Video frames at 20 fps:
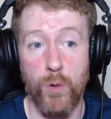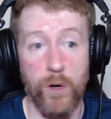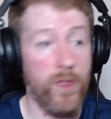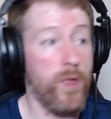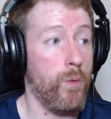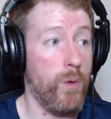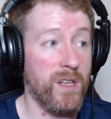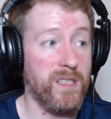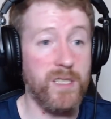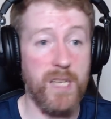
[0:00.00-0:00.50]
one of
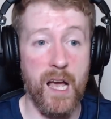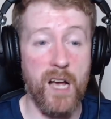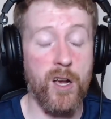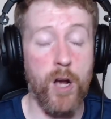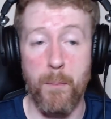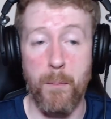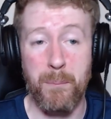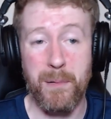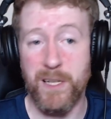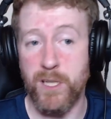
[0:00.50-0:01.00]
the ones that
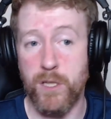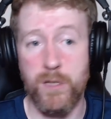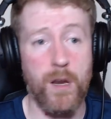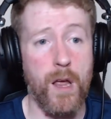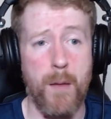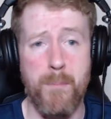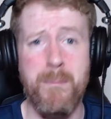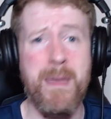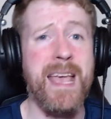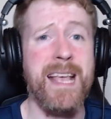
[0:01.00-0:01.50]
accomplished
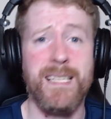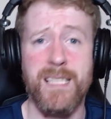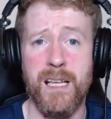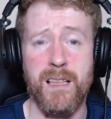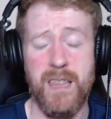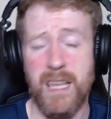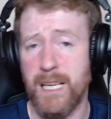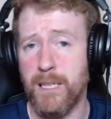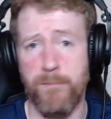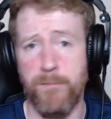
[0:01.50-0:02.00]

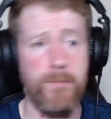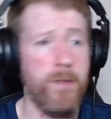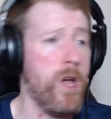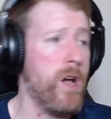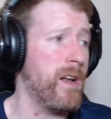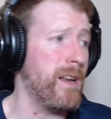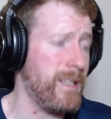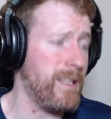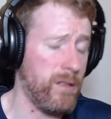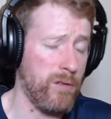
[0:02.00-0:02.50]
amazing things from
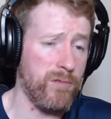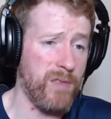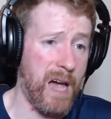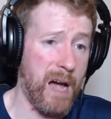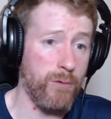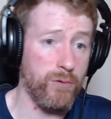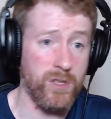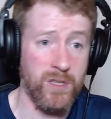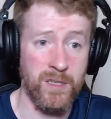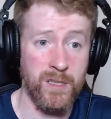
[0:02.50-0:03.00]
the early two
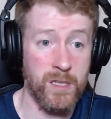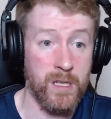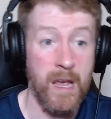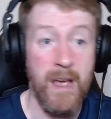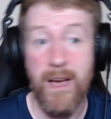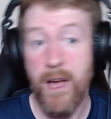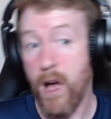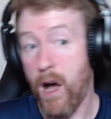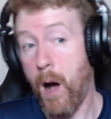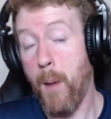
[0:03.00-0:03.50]
thousands
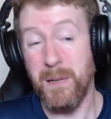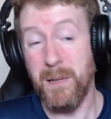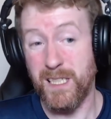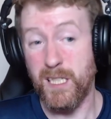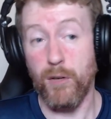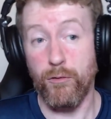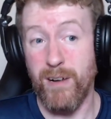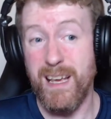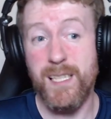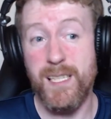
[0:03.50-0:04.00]
up
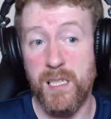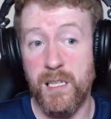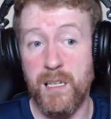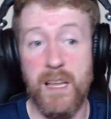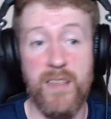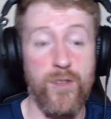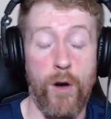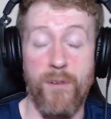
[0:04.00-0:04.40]
until recently.